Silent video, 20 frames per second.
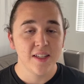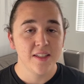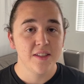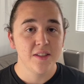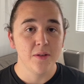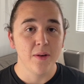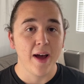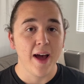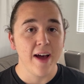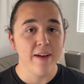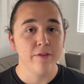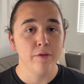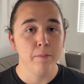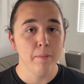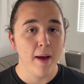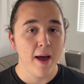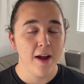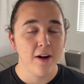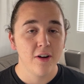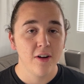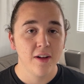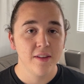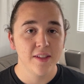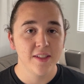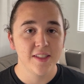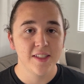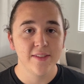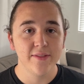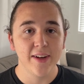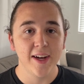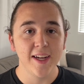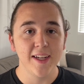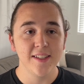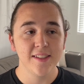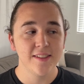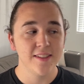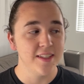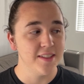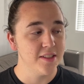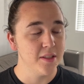you have Matter on this
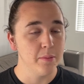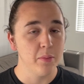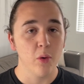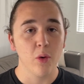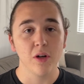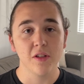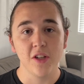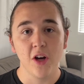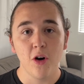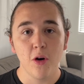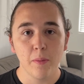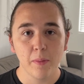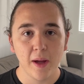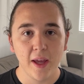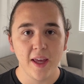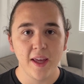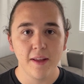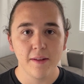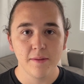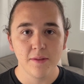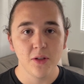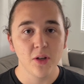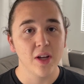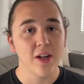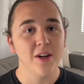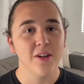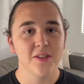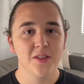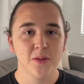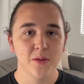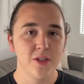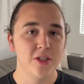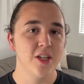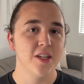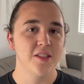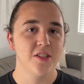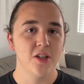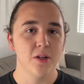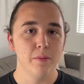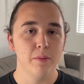device that supports HomeKit, you can also
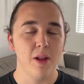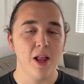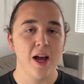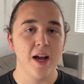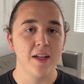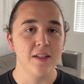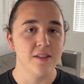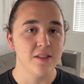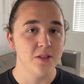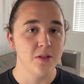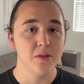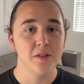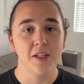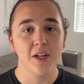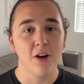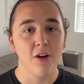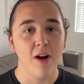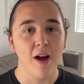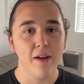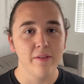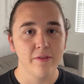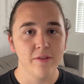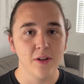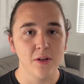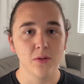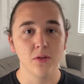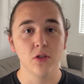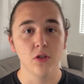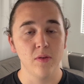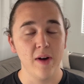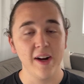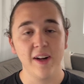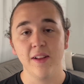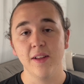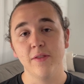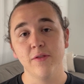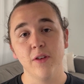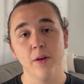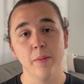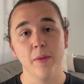adjust your blinds using your iPhone
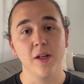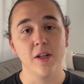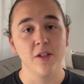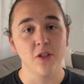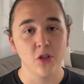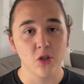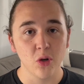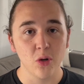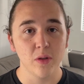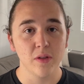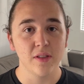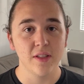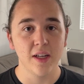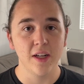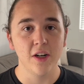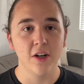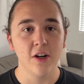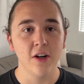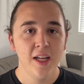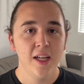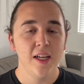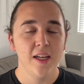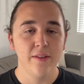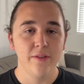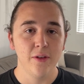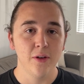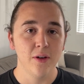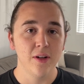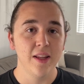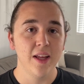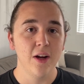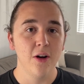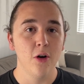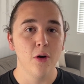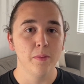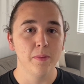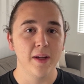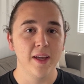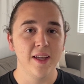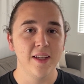directly from the control center if you're in the
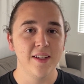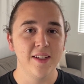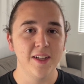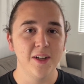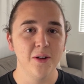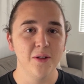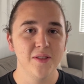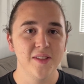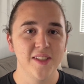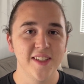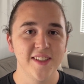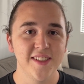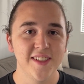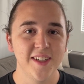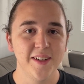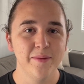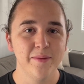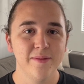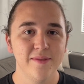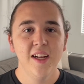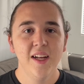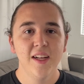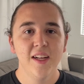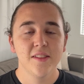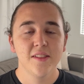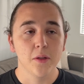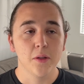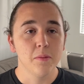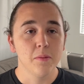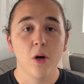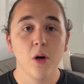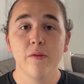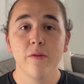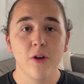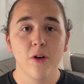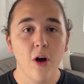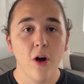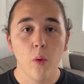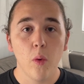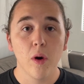HomeKit ecosystem. So
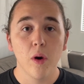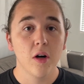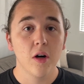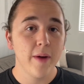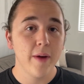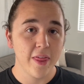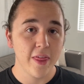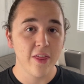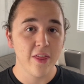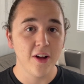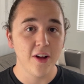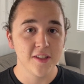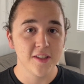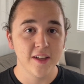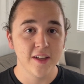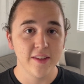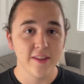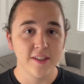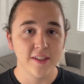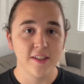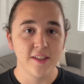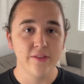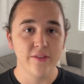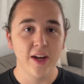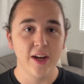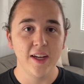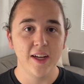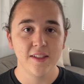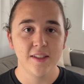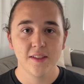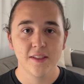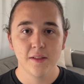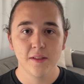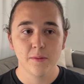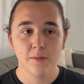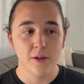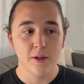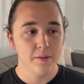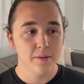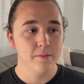overall, what are my thoughts on this device?
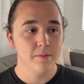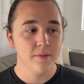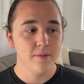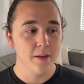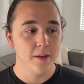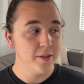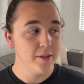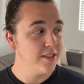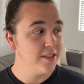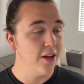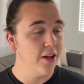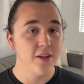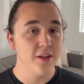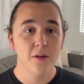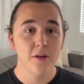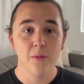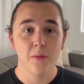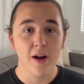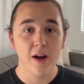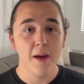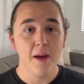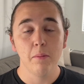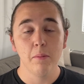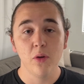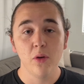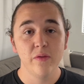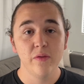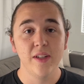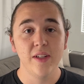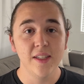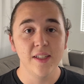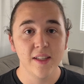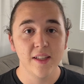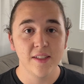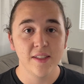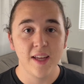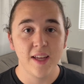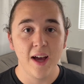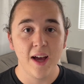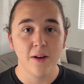Well, let me tell you, when I moved into
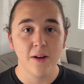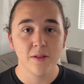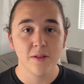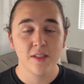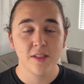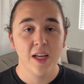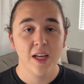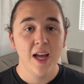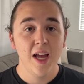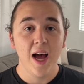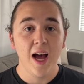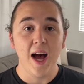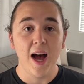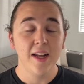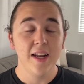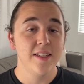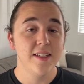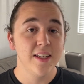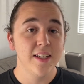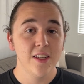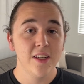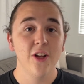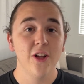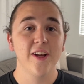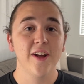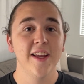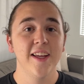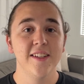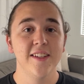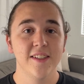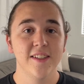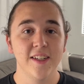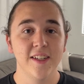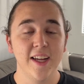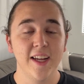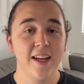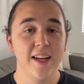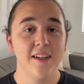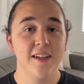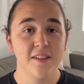this house, I did look into
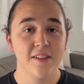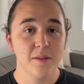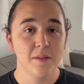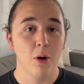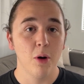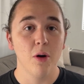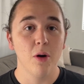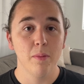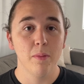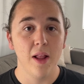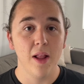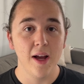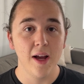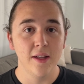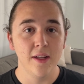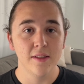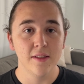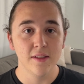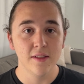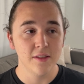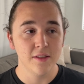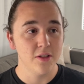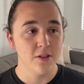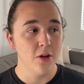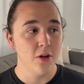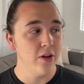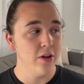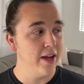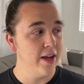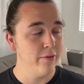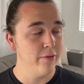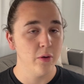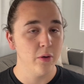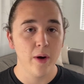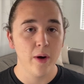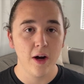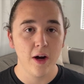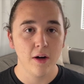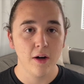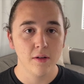getting smart blinds installed
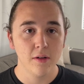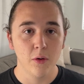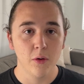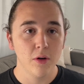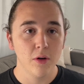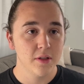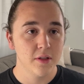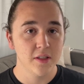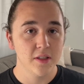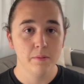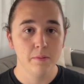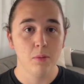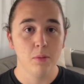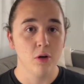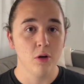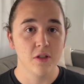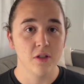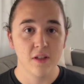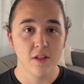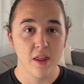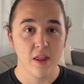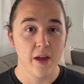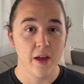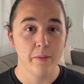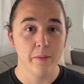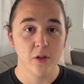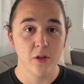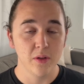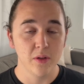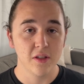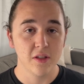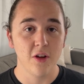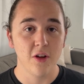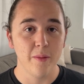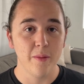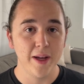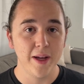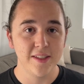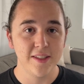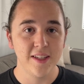everywhere or just purchasing them to
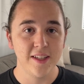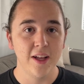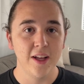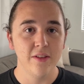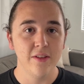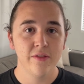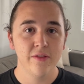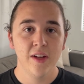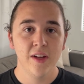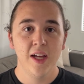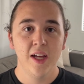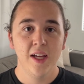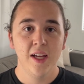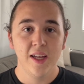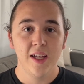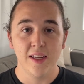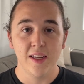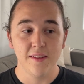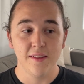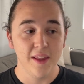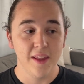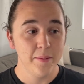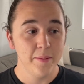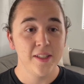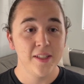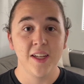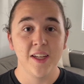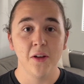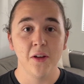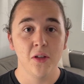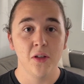install myself. And let me tell you,